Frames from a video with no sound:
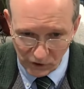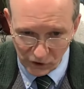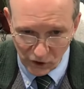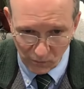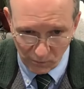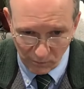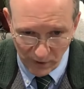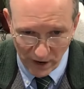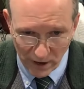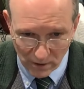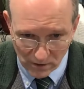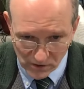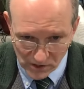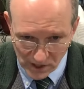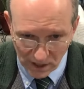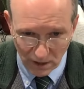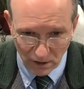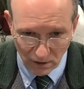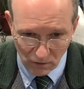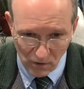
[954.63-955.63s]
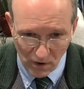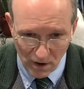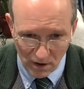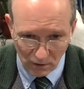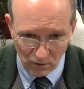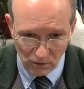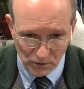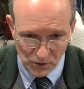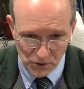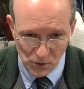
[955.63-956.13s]
Compare 2
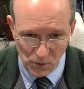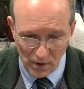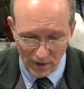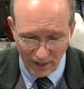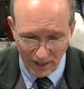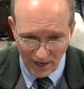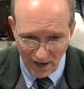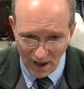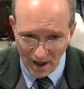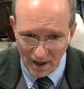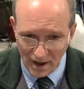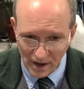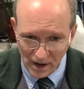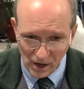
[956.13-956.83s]
Chronicles 20